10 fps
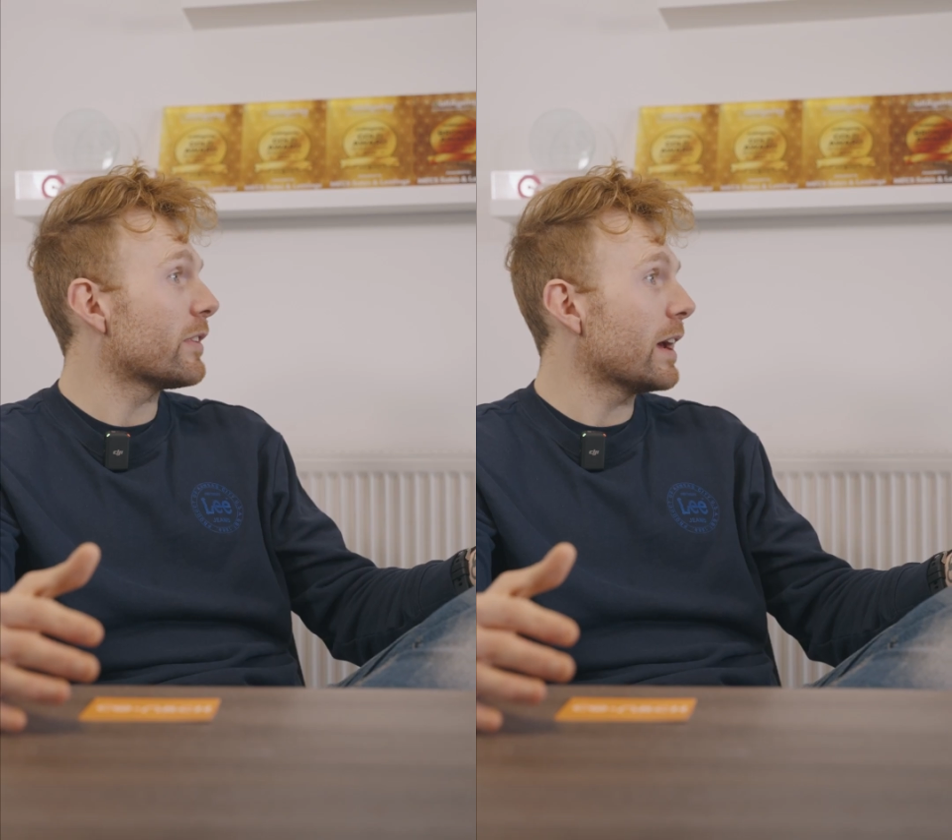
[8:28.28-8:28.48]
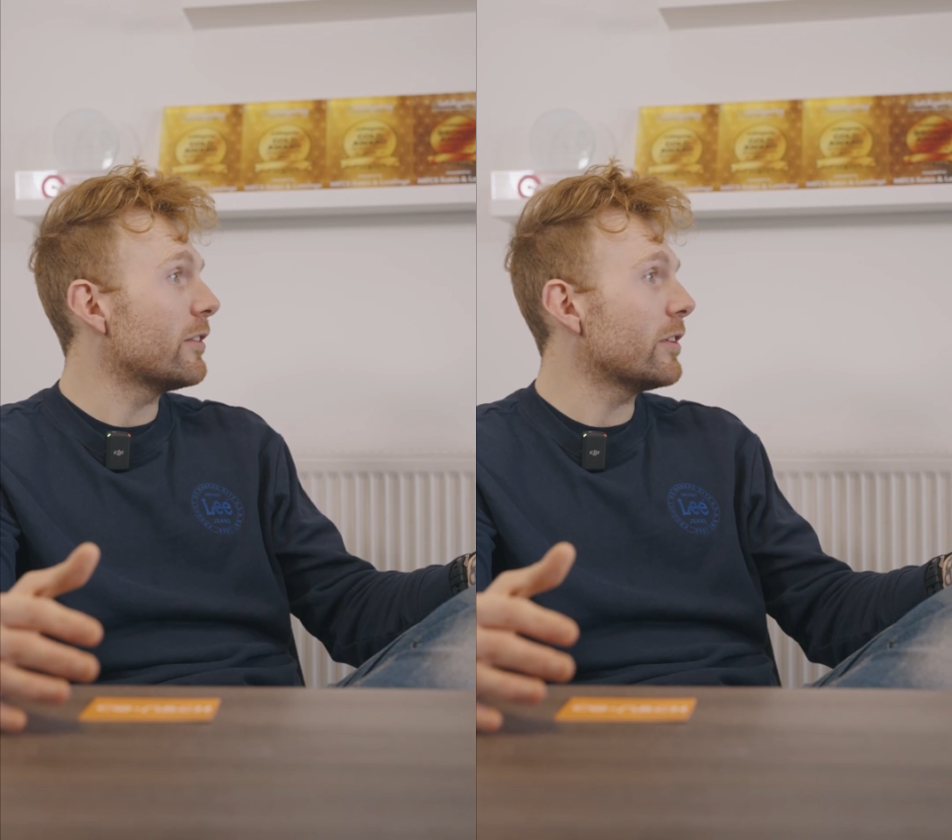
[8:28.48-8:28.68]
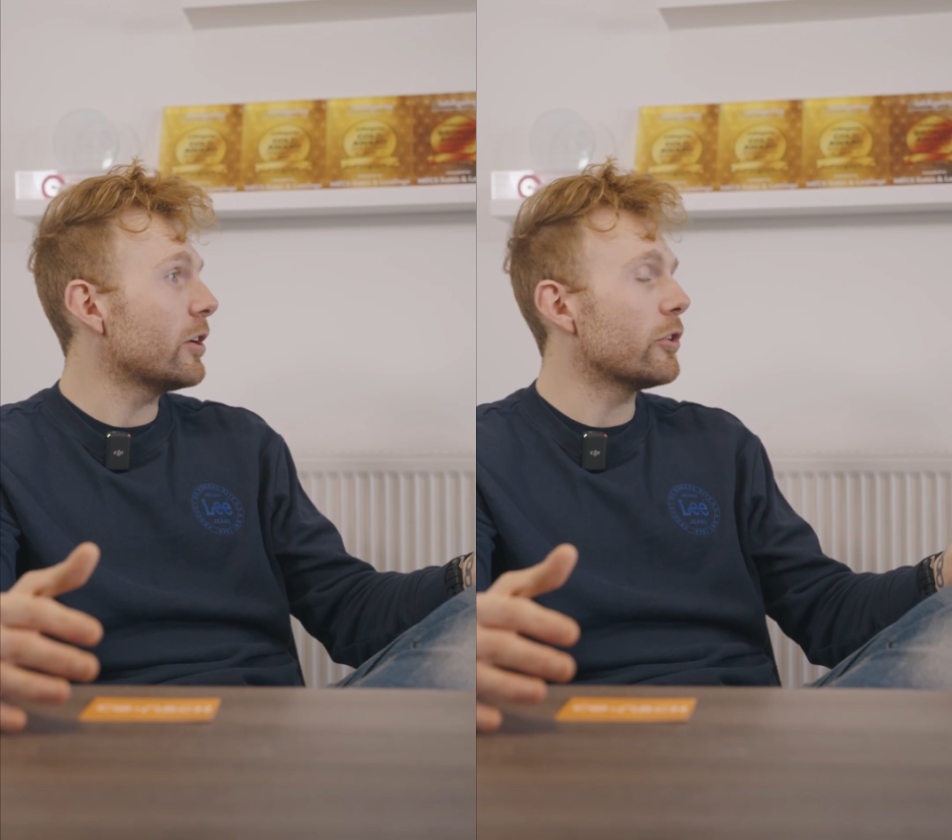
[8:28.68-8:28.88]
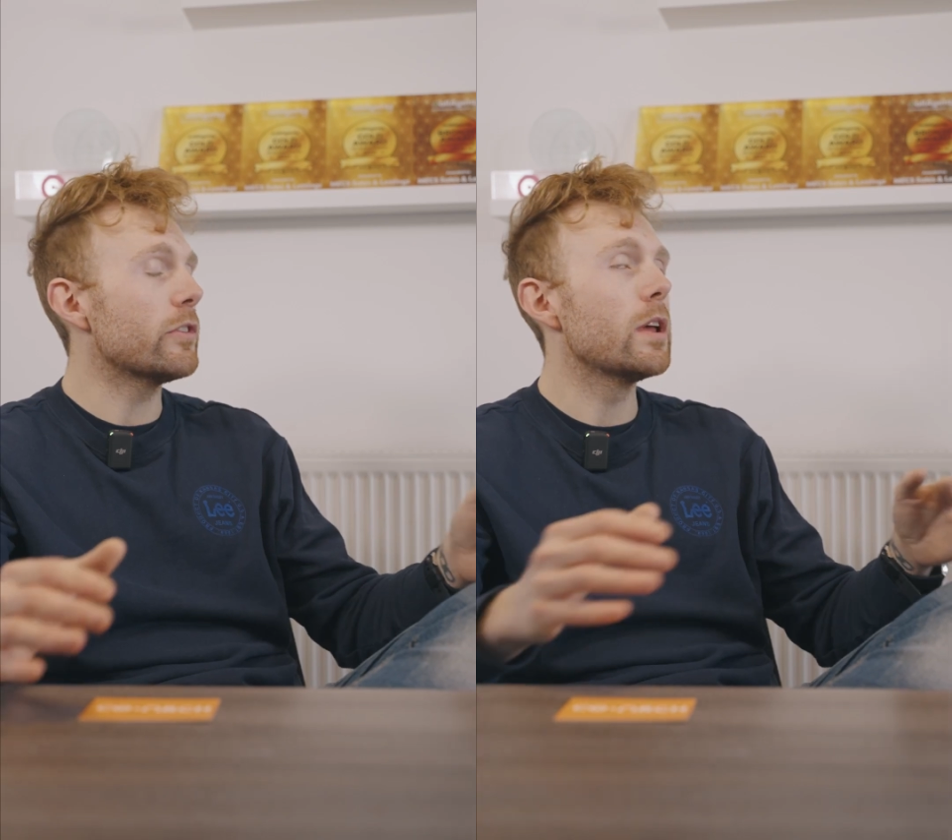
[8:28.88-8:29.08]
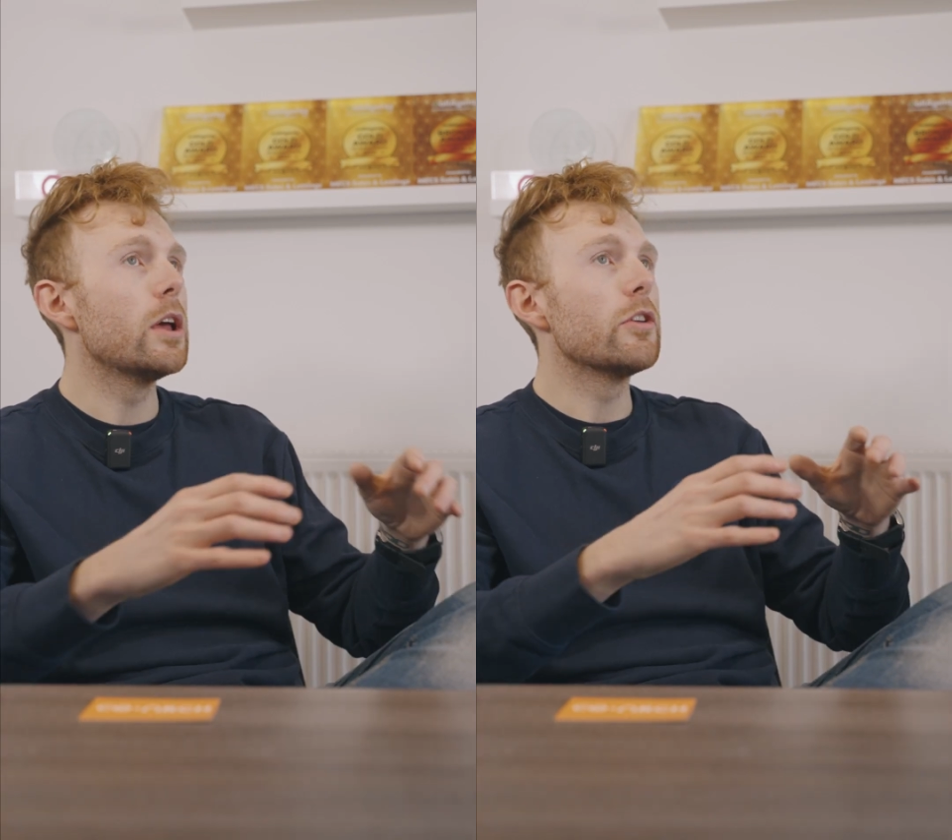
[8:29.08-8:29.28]
staging,
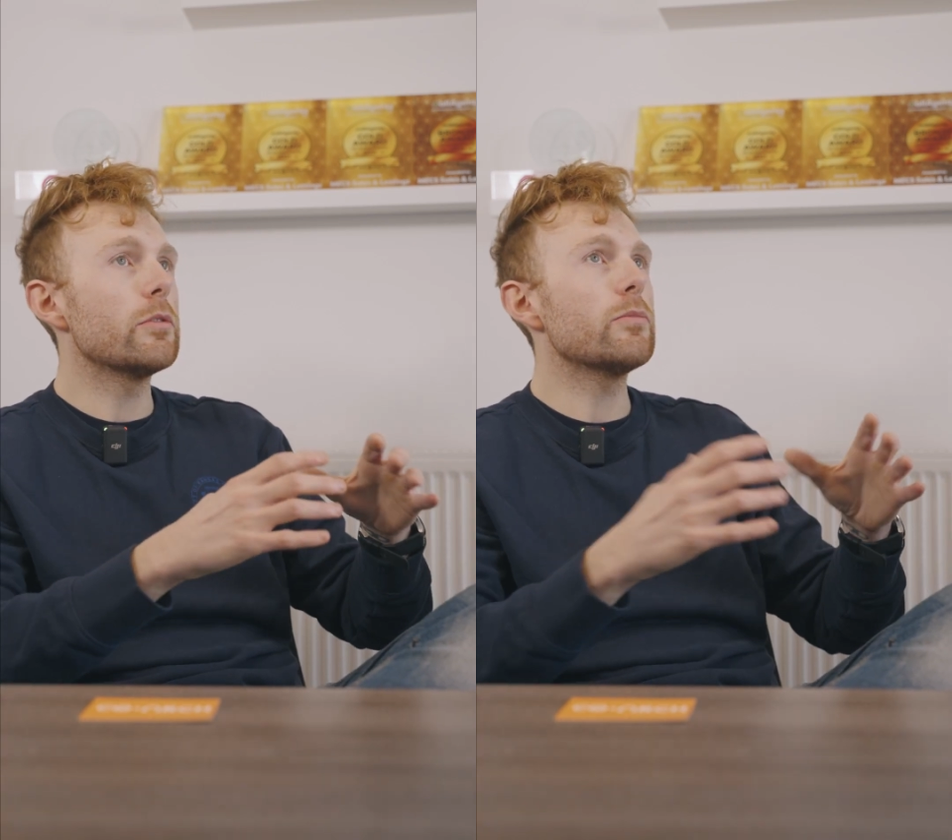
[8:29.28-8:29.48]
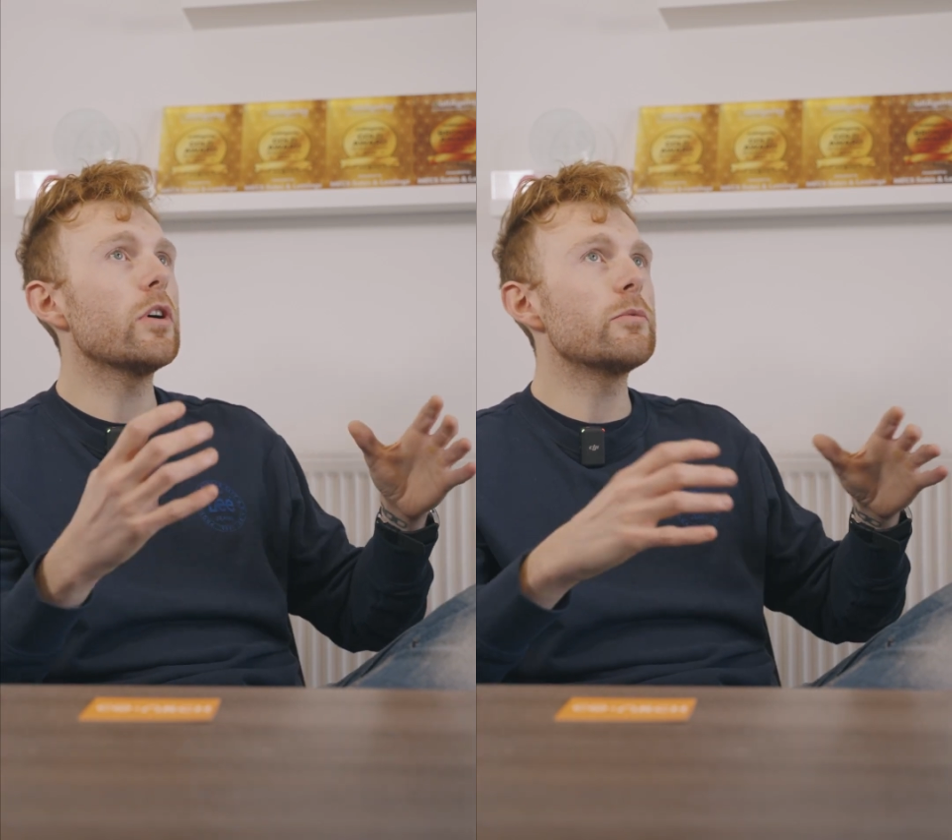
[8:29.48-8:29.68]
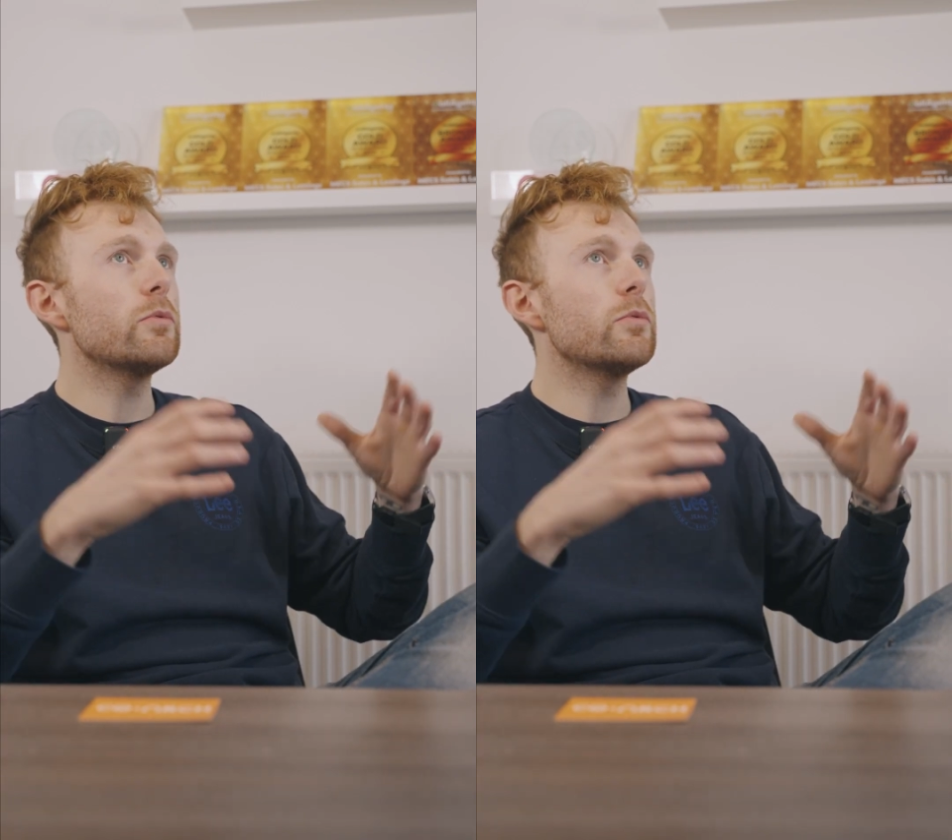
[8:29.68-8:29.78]
because sometimes